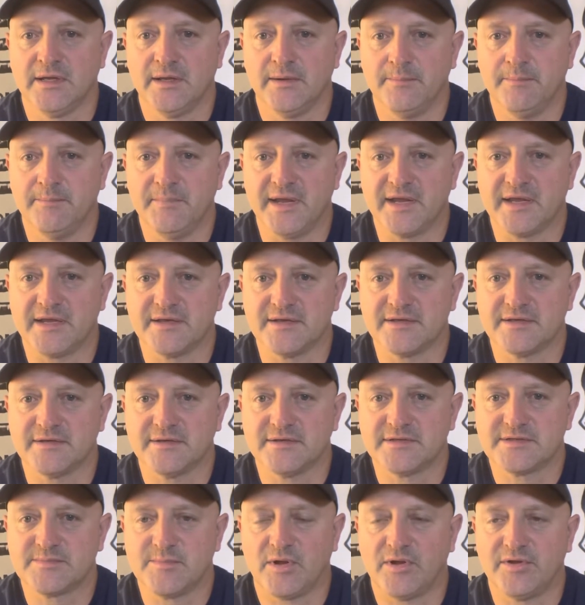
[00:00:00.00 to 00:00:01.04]
make it
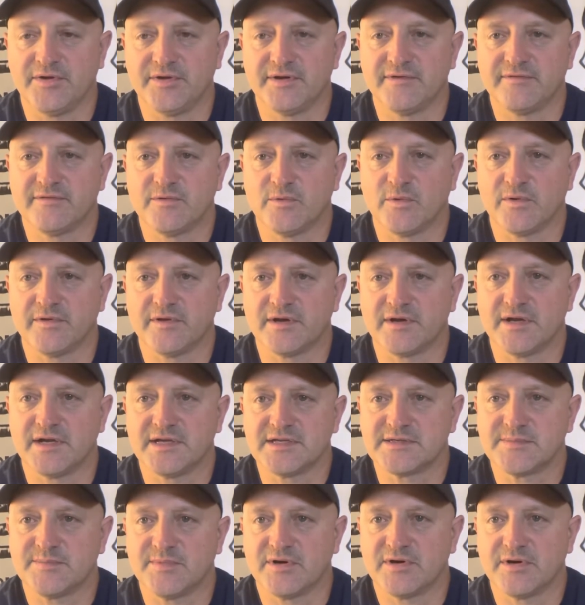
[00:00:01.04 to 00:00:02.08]
small enough to where the
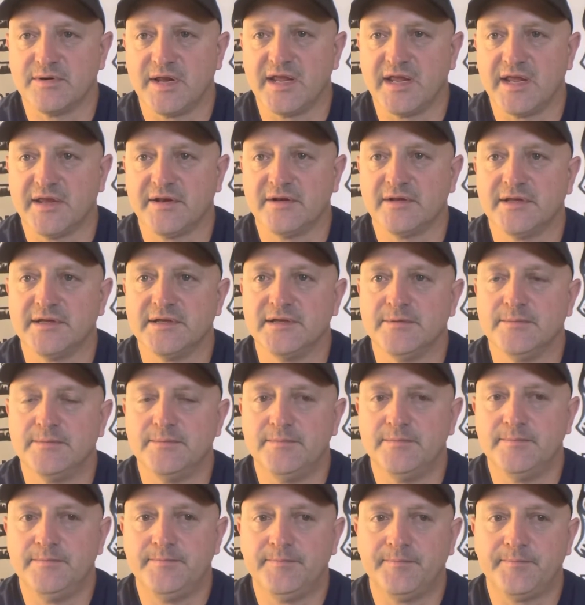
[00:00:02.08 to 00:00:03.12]
customer can handle it.
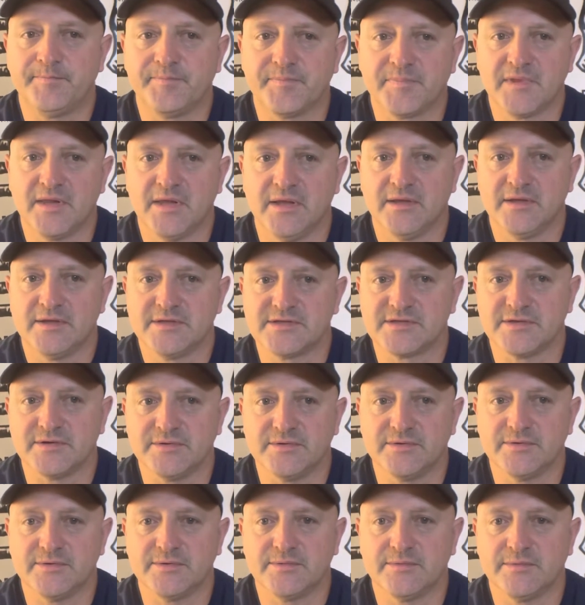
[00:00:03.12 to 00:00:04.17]

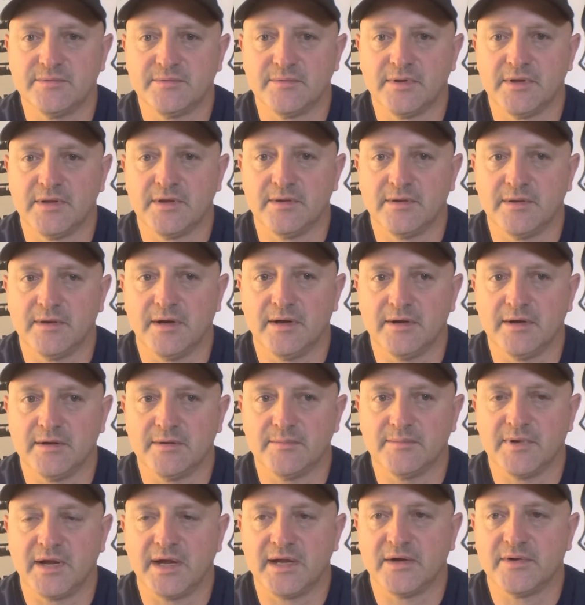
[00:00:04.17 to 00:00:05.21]
So
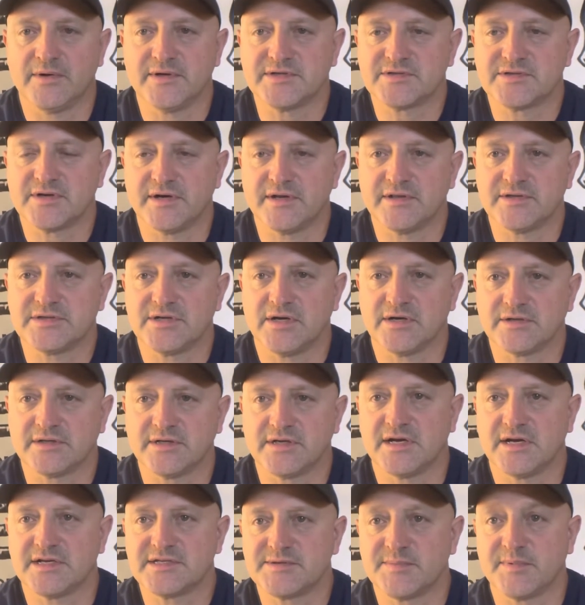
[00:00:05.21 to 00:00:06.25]
I always try to talk the
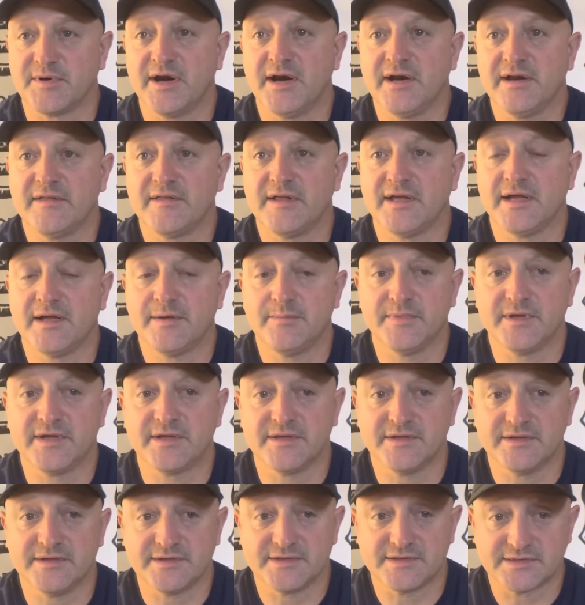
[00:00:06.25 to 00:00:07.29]
customer out of that,
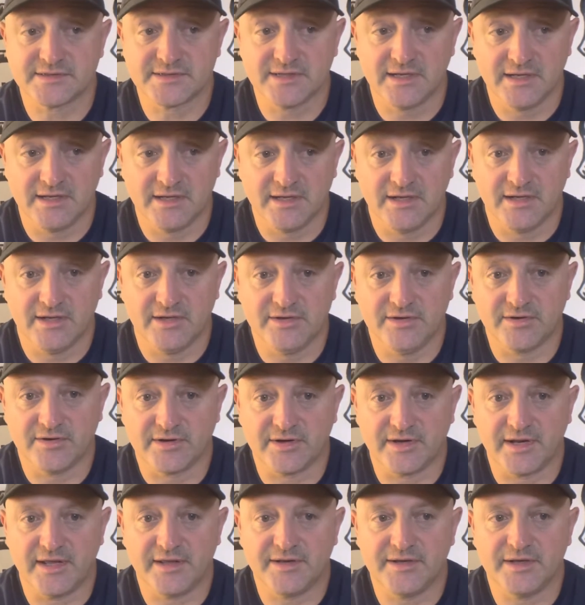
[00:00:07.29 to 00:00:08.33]
because you're
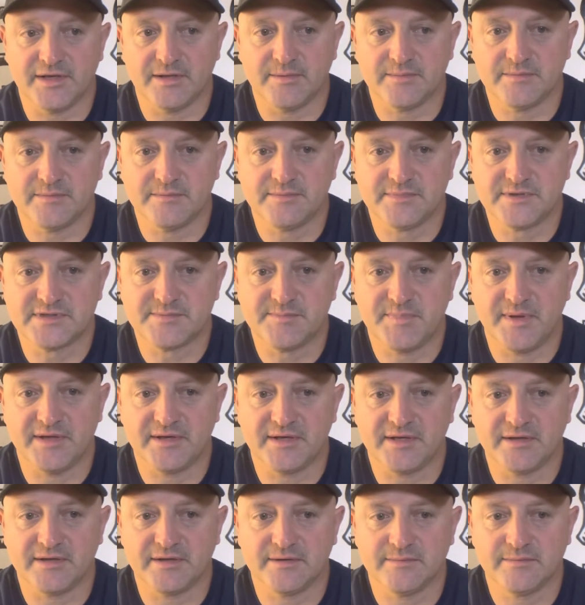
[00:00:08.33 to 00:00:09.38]
going to end up
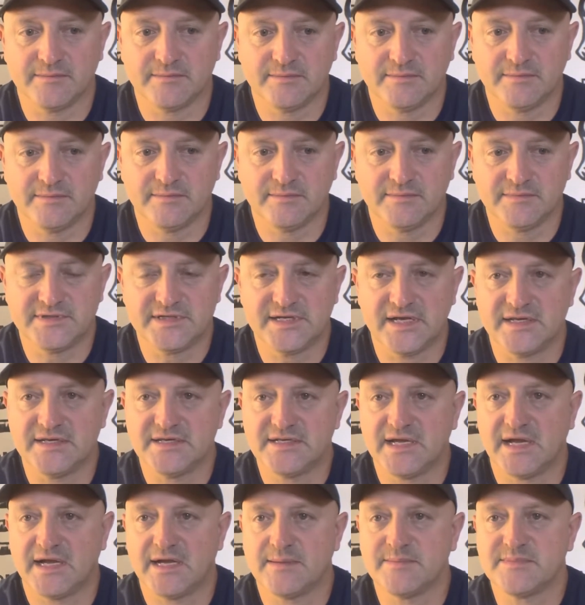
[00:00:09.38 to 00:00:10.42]
spending 10
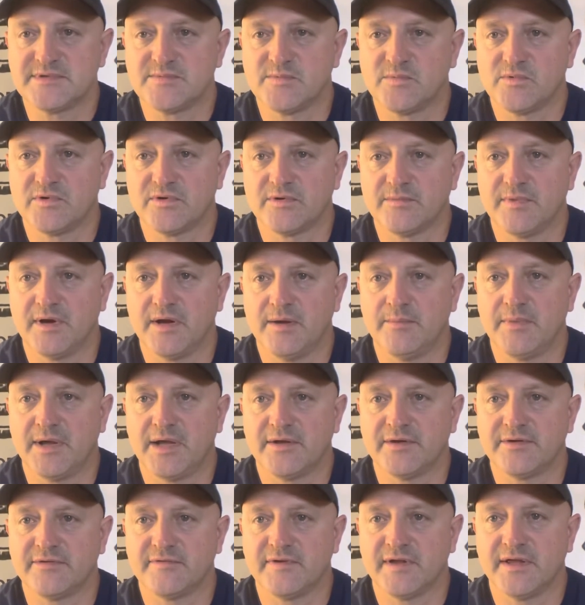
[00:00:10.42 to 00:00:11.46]
times more
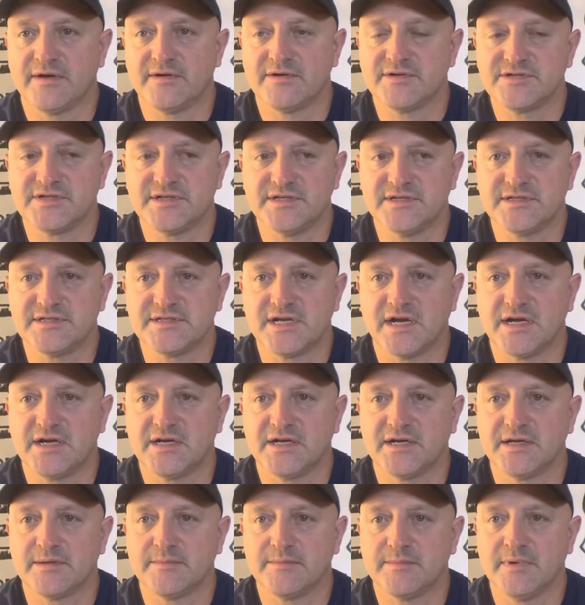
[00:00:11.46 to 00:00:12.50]
amount of energy and
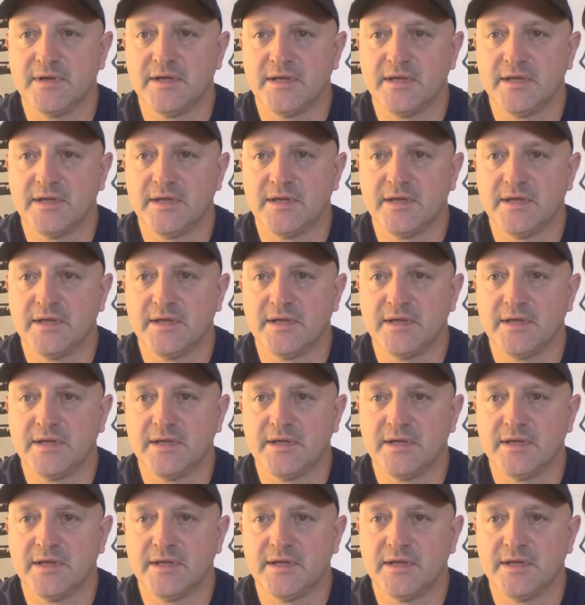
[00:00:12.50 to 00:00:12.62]
time